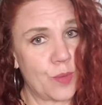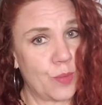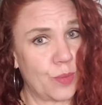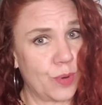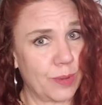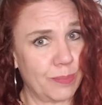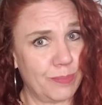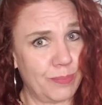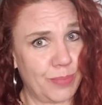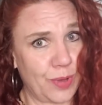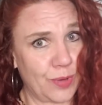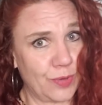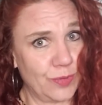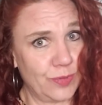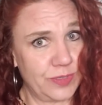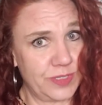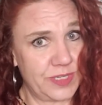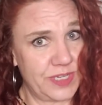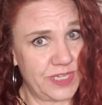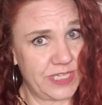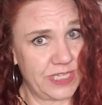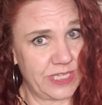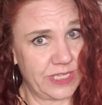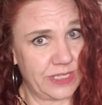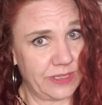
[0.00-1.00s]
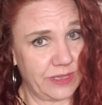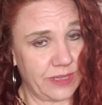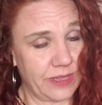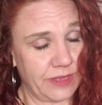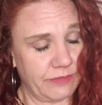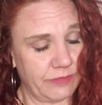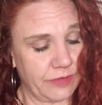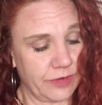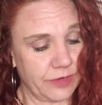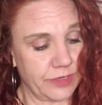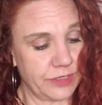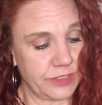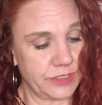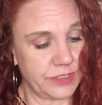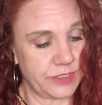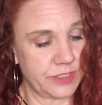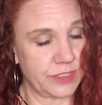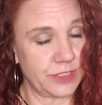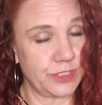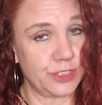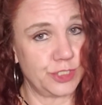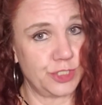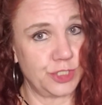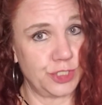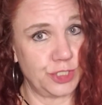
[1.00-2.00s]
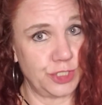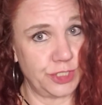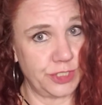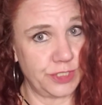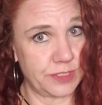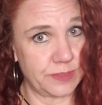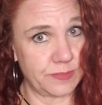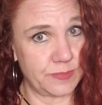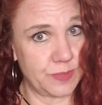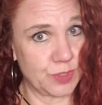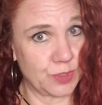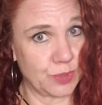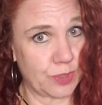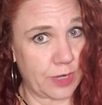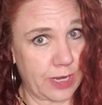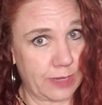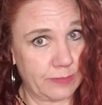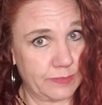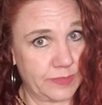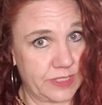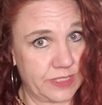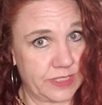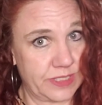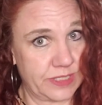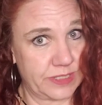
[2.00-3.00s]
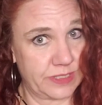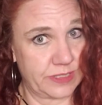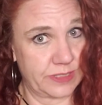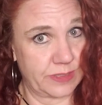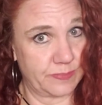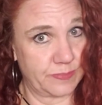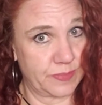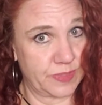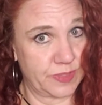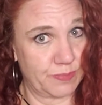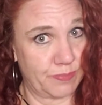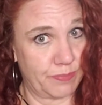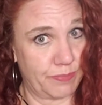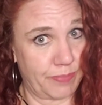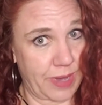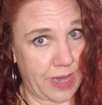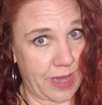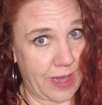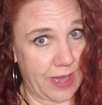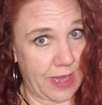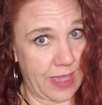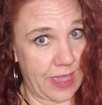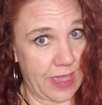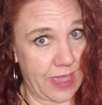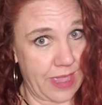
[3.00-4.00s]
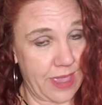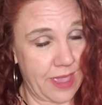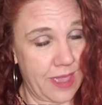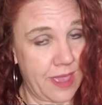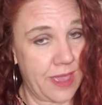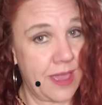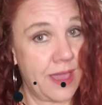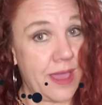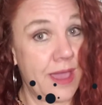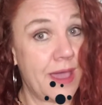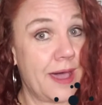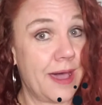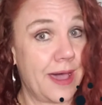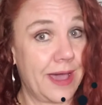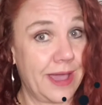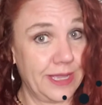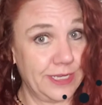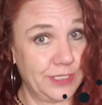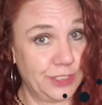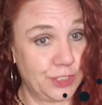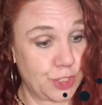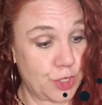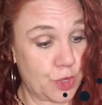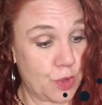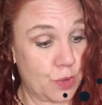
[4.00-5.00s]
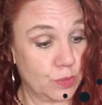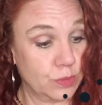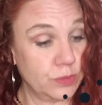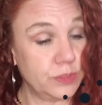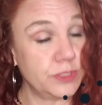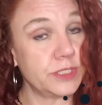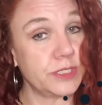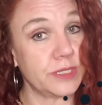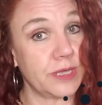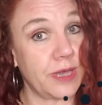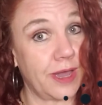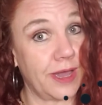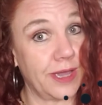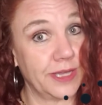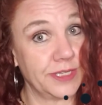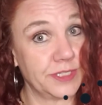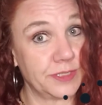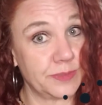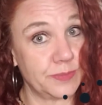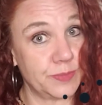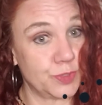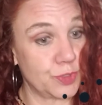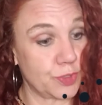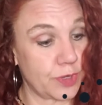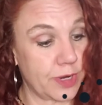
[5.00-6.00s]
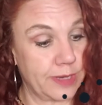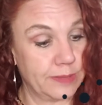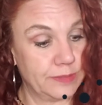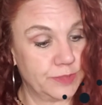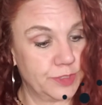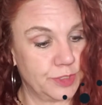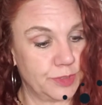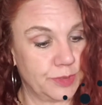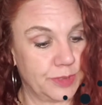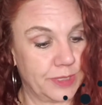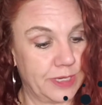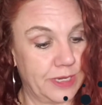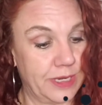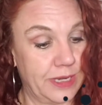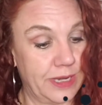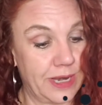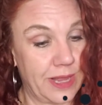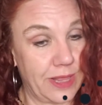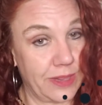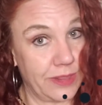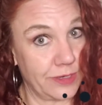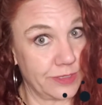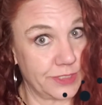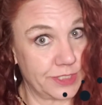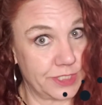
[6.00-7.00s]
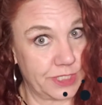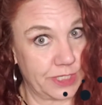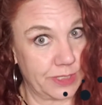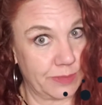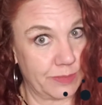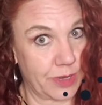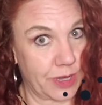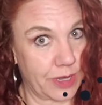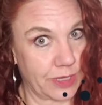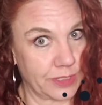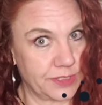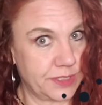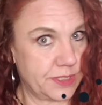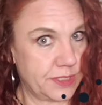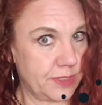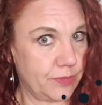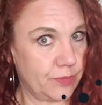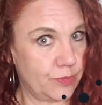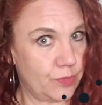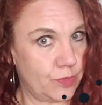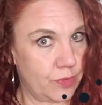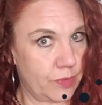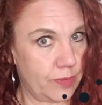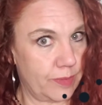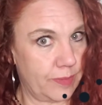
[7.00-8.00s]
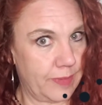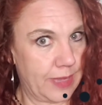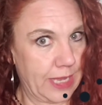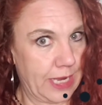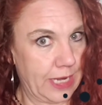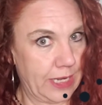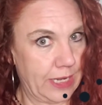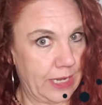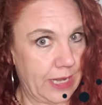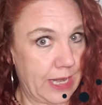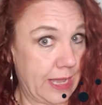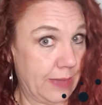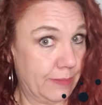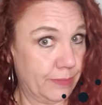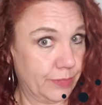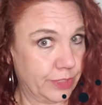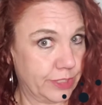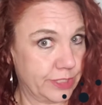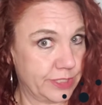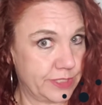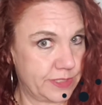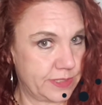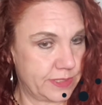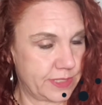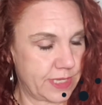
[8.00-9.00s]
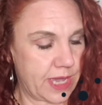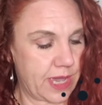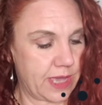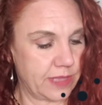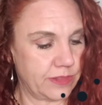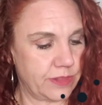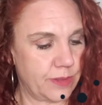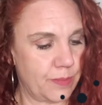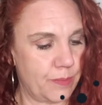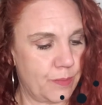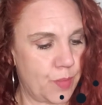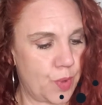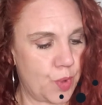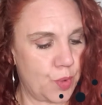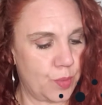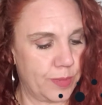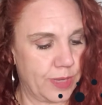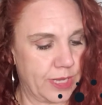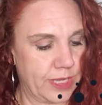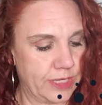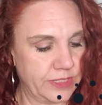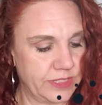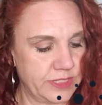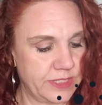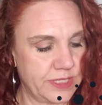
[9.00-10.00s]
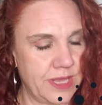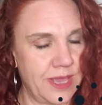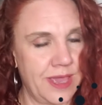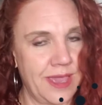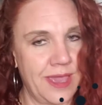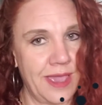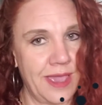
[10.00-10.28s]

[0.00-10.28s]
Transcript: We're both tea lovers. She subscribes to Sips By. I don't. I subscribe to another tea box that will remain nameless at the moment.